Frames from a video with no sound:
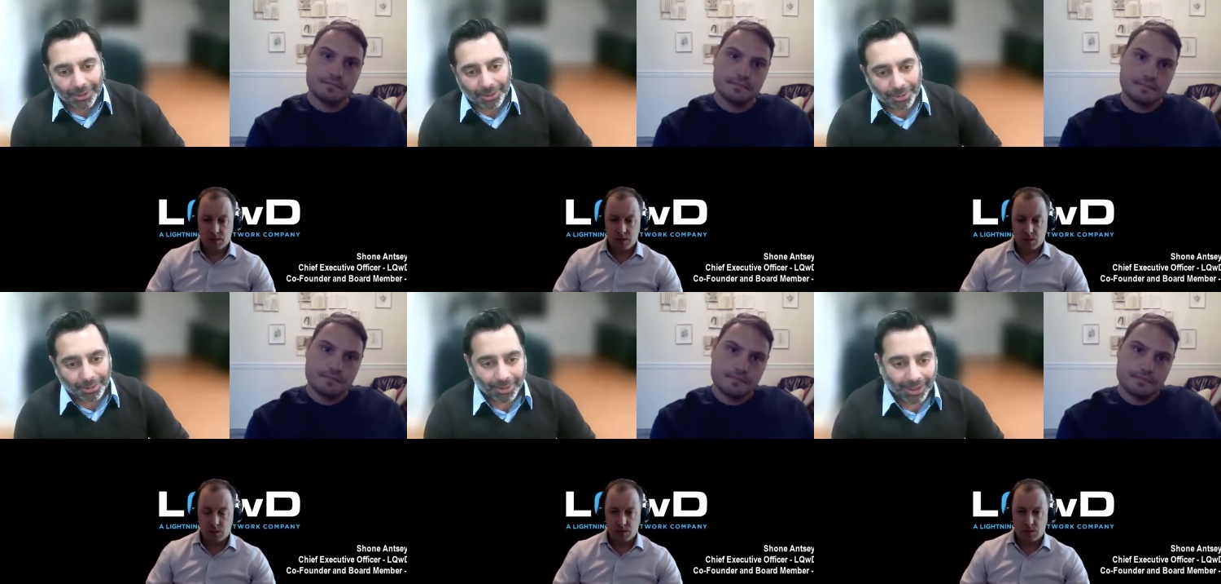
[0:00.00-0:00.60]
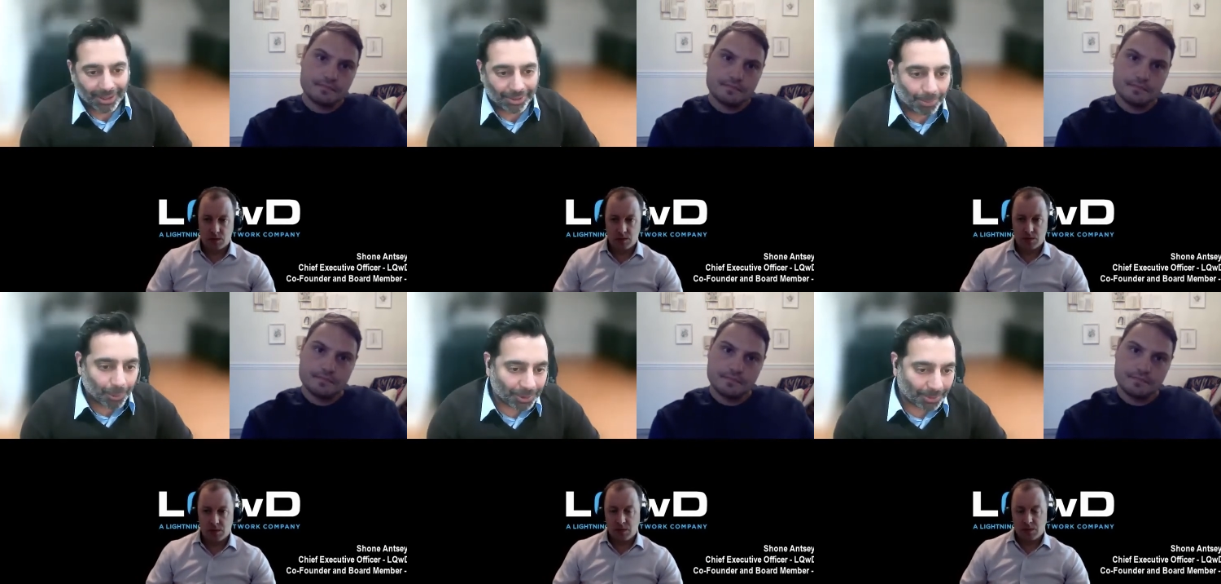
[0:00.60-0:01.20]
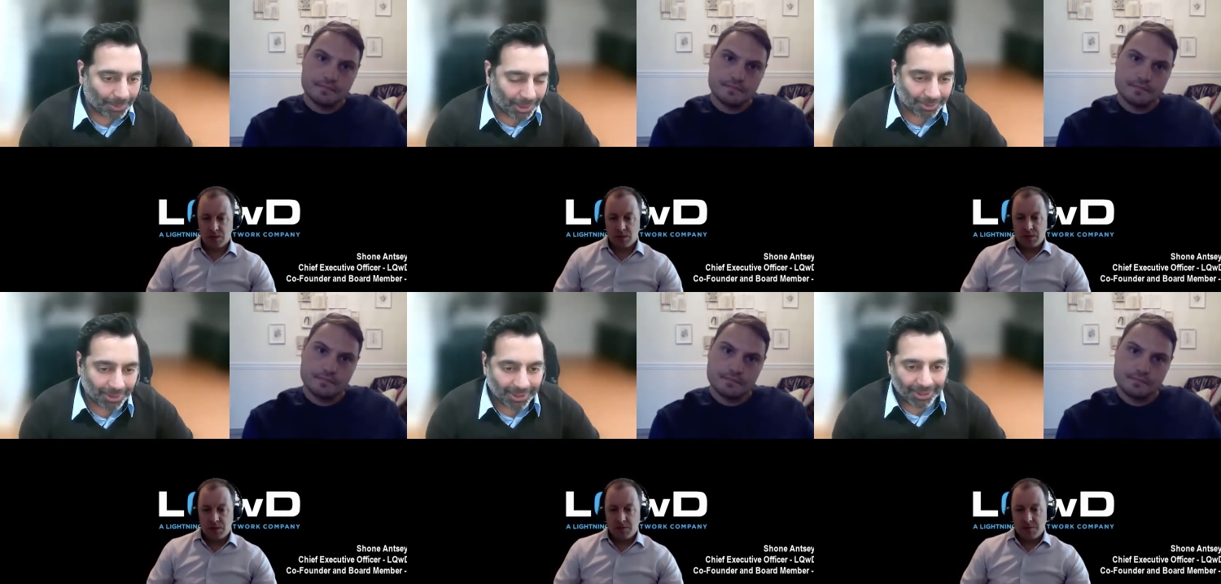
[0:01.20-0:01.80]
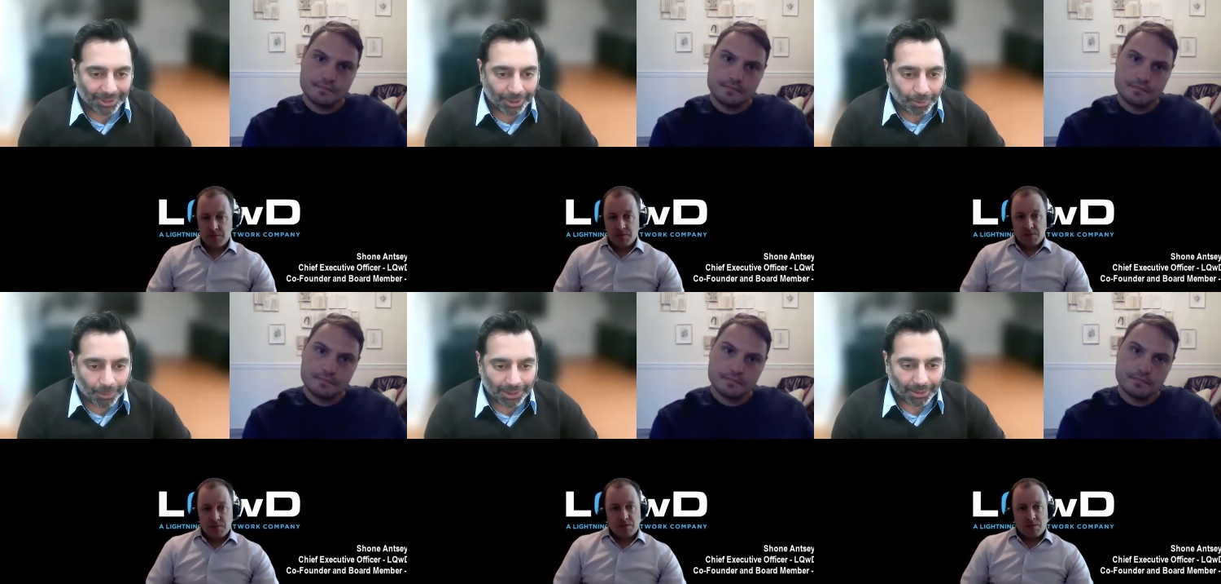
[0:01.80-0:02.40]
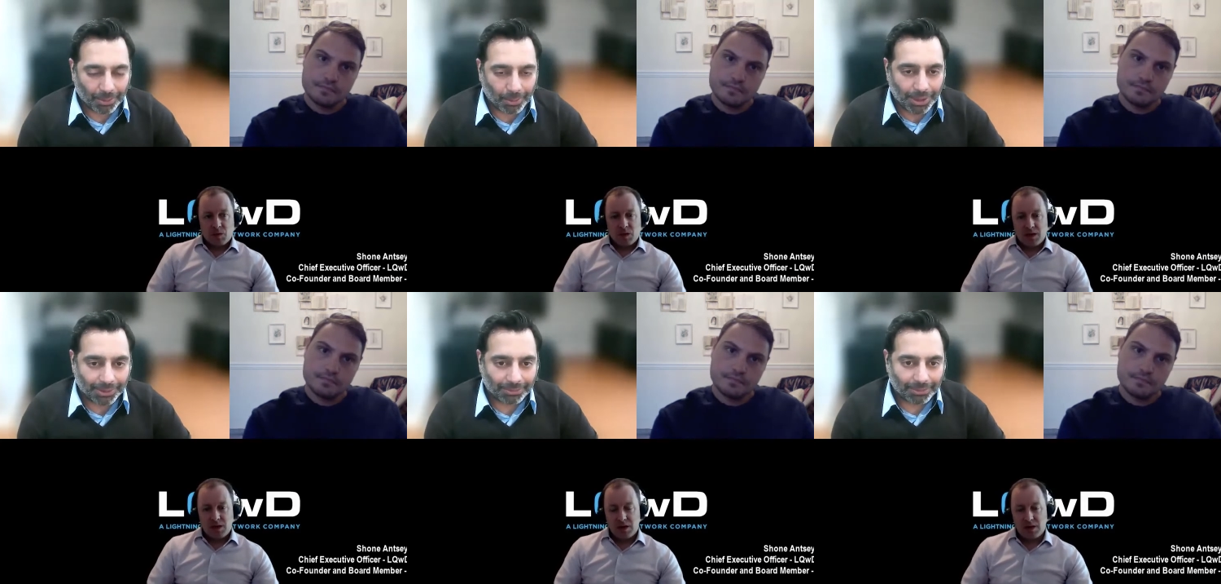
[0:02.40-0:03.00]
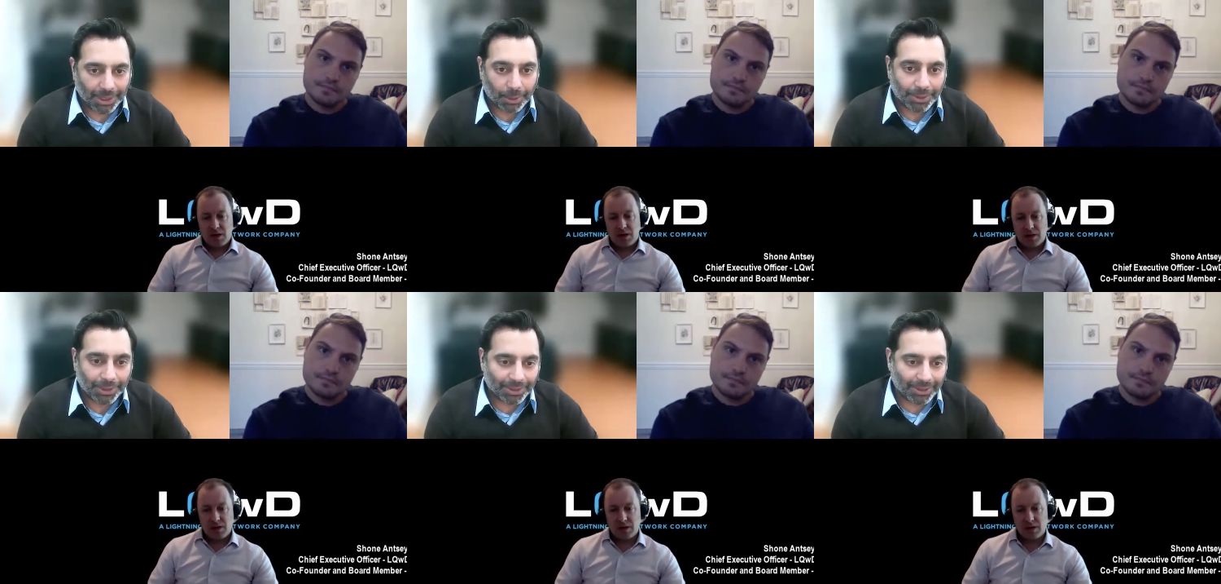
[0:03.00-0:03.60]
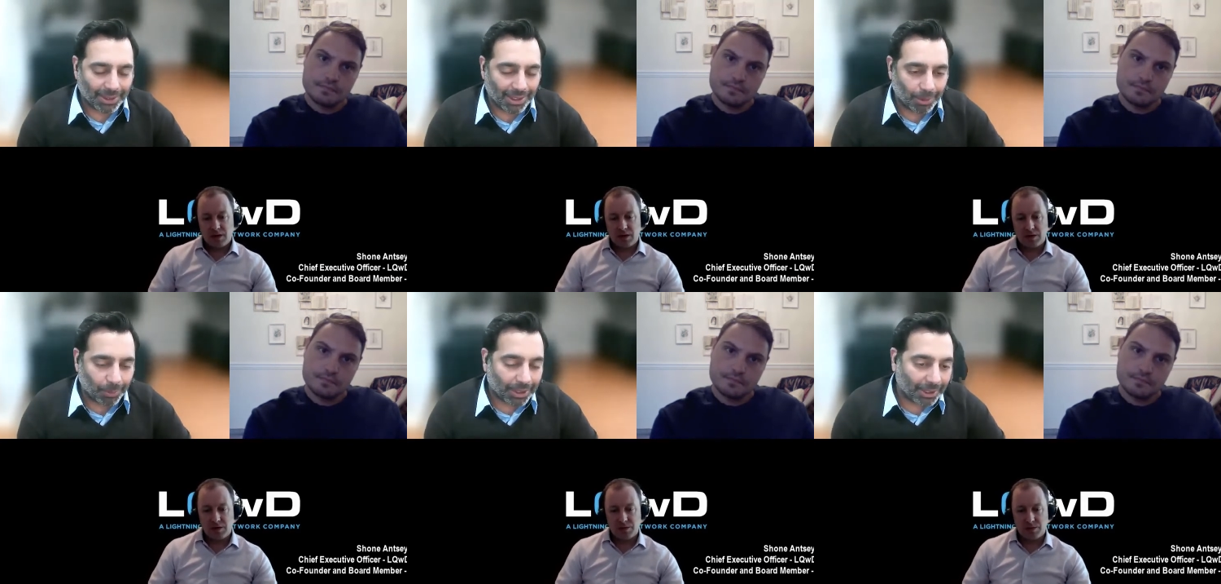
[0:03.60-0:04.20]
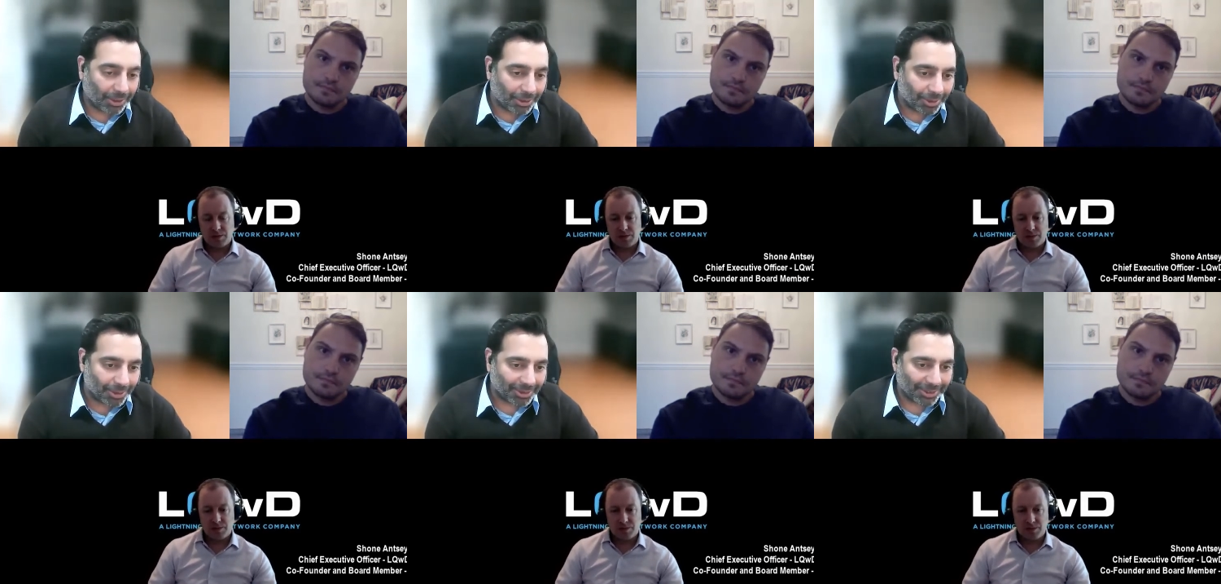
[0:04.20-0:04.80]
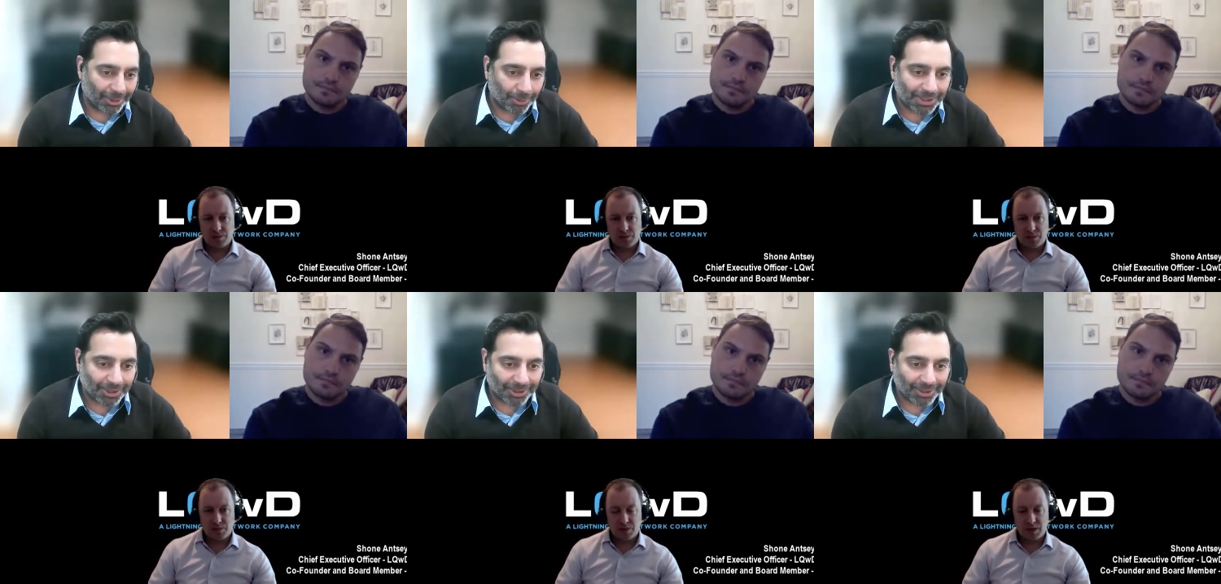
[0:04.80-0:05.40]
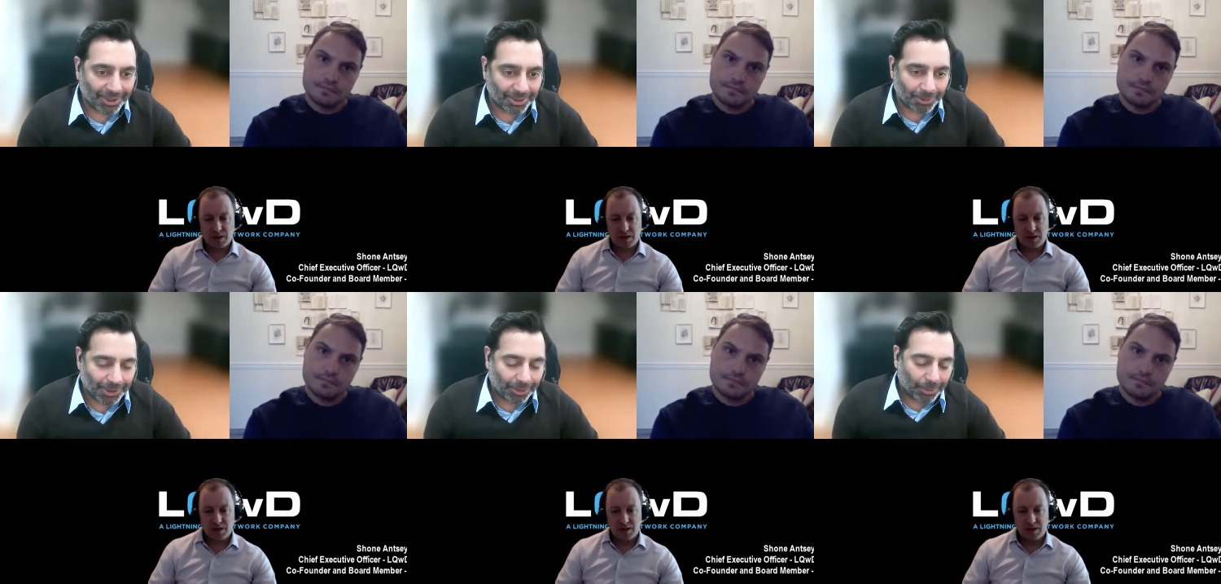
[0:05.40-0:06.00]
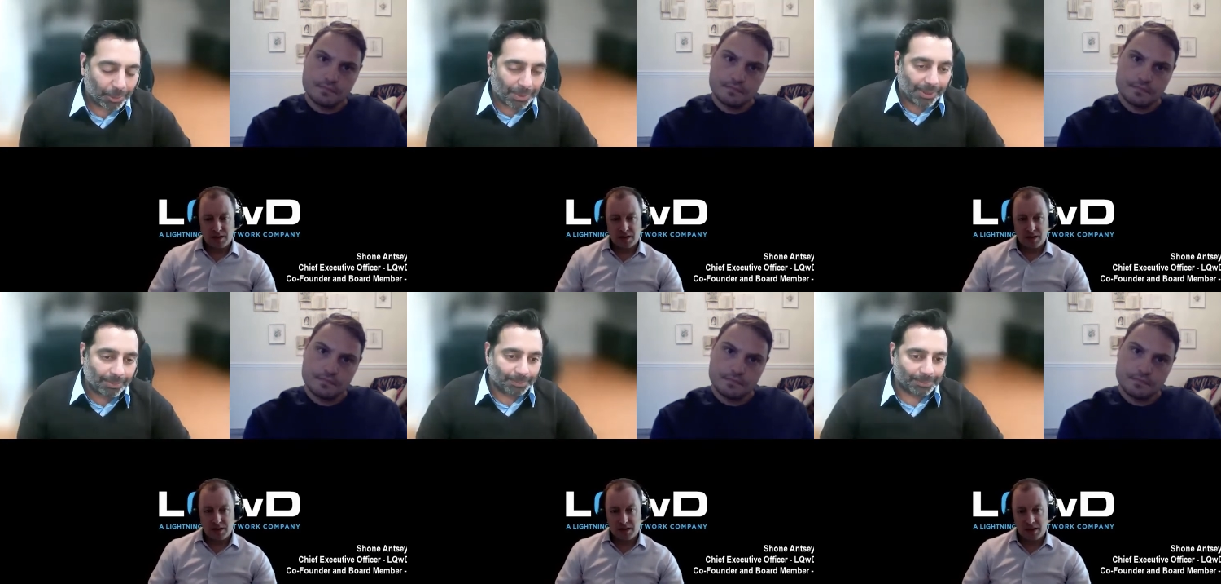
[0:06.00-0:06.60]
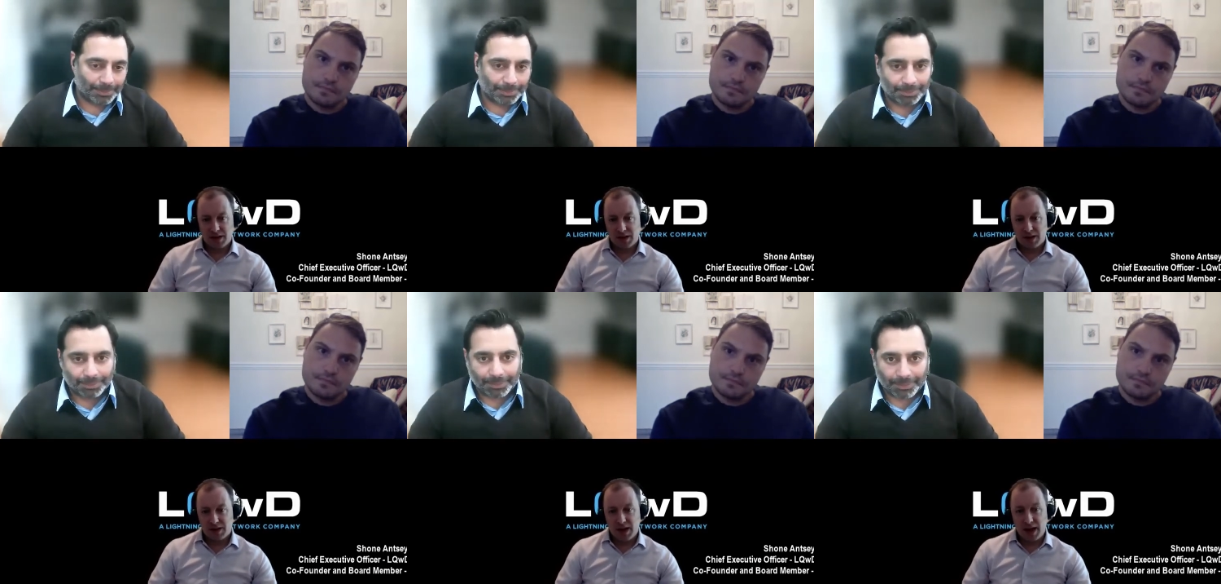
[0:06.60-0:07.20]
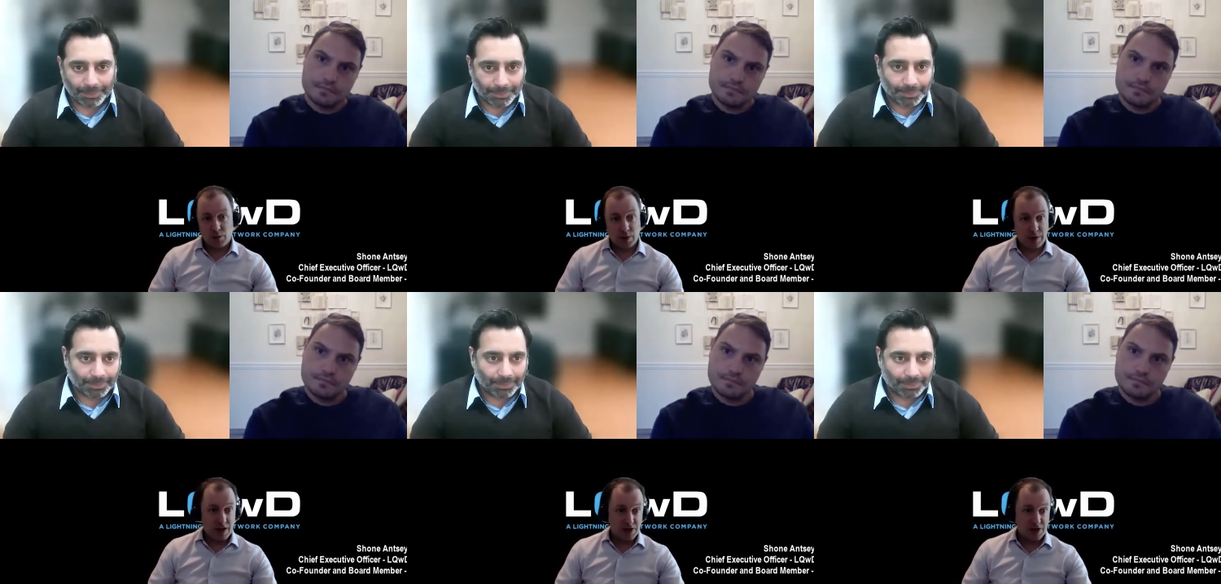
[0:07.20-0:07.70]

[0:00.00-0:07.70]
Speaker 1: you uh, the most about, you know, what, what Liquid's uh, working on, or, you know, what's on the, what's on the roadmap?
Speaker 2: Yeah, and what B
Speaker 1: I